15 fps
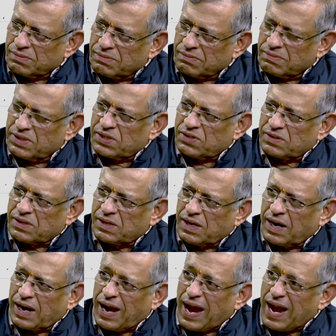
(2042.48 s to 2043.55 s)
which
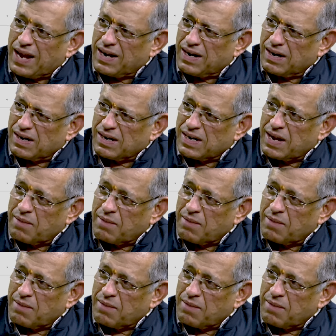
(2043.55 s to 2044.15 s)
can